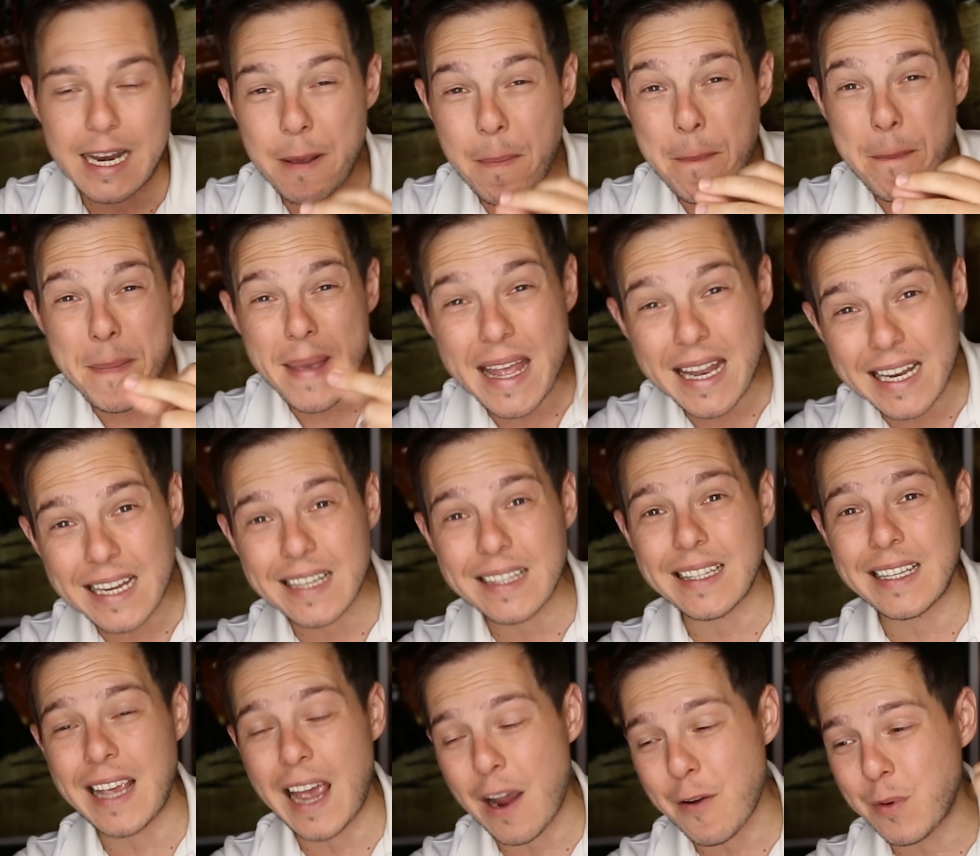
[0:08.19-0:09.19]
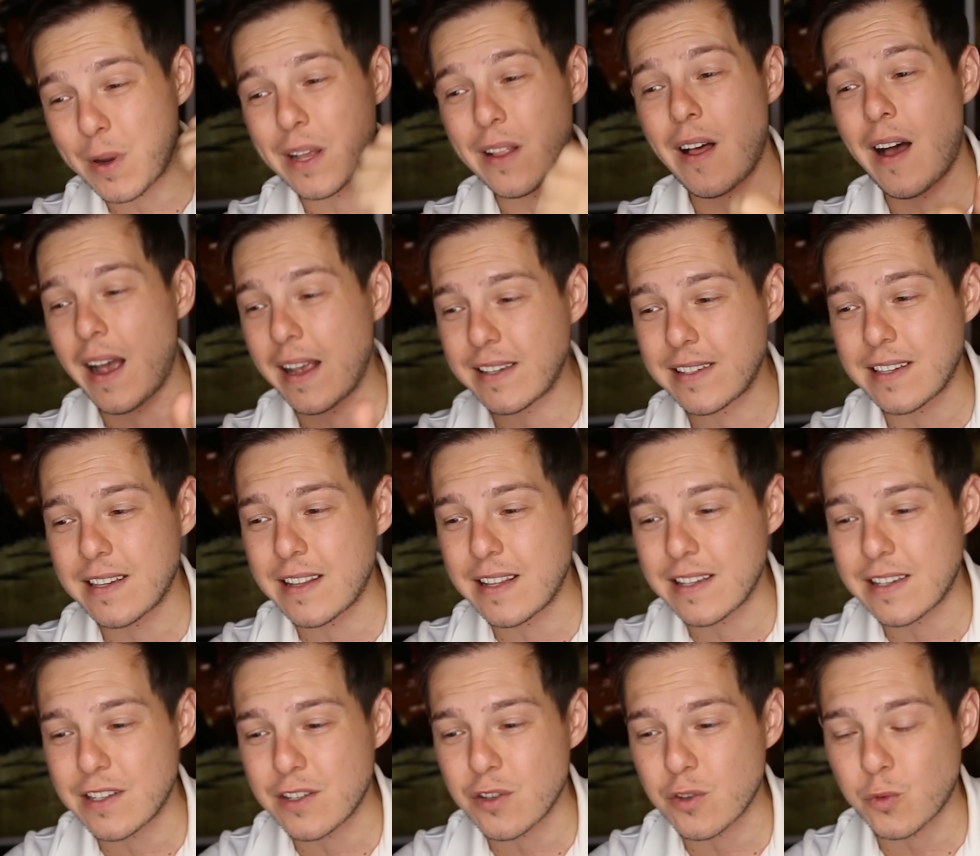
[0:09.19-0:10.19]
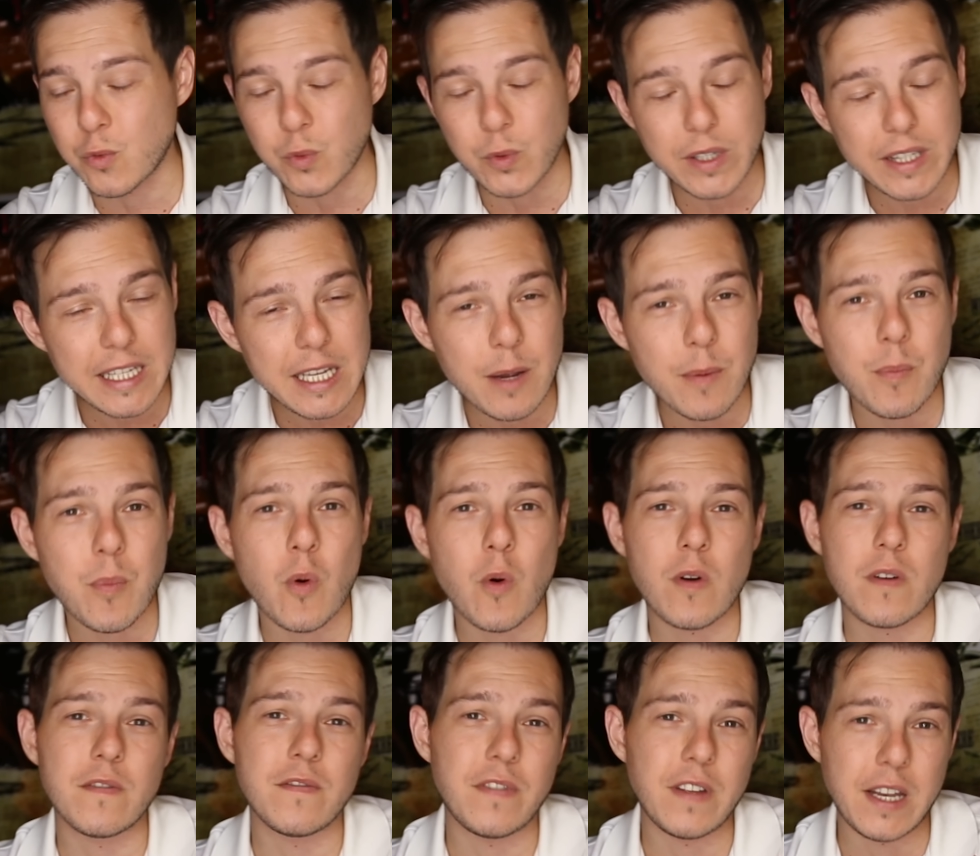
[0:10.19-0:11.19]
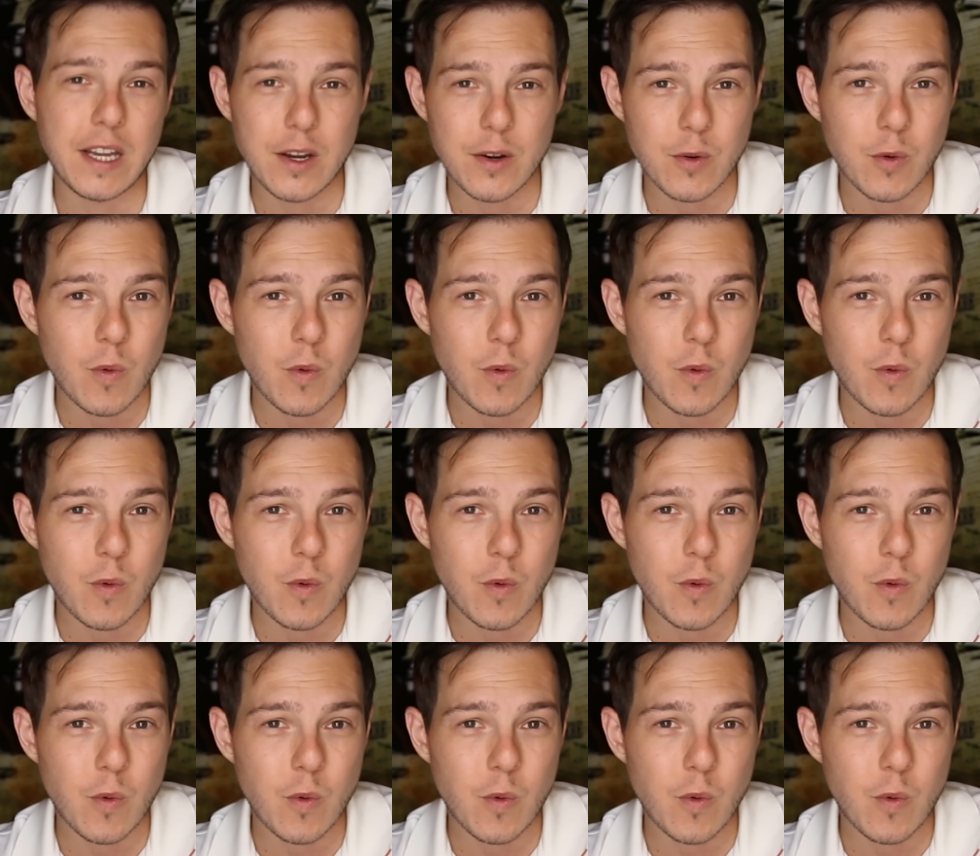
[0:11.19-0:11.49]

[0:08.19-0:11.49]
and immediately I realized this is a really important video